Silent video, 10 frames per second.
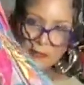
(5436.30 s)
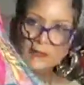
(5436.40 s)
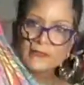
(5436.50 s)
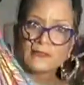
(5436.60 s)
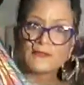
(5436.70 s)

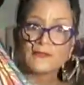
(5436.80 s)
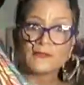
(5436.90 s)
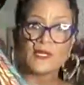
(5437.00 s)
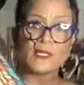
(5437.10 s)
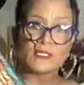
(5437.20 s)
this is from
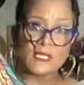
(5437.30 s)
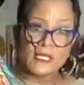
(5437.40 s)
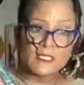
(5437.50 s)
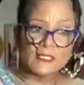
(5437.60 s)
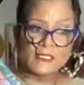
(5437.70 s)

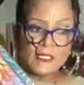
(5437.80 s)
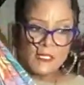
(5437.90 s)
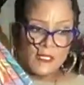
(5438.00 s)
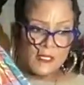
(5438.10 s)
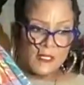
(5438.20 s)
Target's
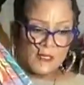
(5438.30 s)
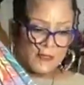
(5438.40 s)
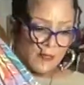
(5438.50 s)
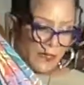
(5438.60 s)
uh,